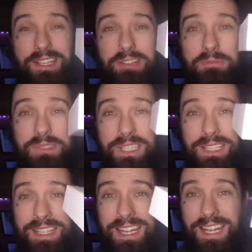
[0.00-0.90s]
comes
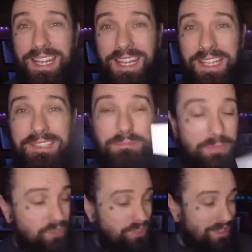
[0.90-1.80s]
in is
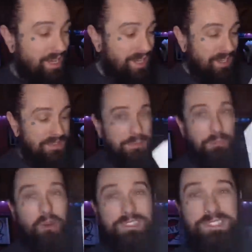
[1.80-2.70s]
much like the
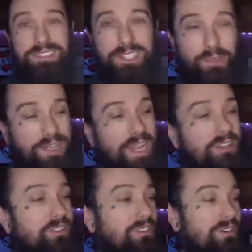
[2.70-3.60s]
boxes that you get
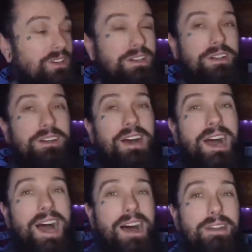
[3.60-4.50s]
your
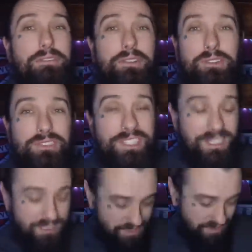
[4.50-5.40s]
iPhones
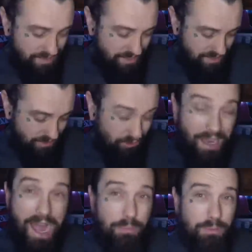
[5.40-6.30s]
in. Or
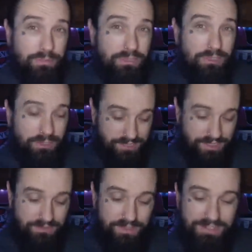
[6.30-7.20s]
Apple products.
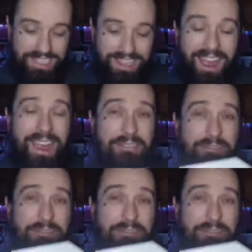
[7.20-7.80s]
It's very tight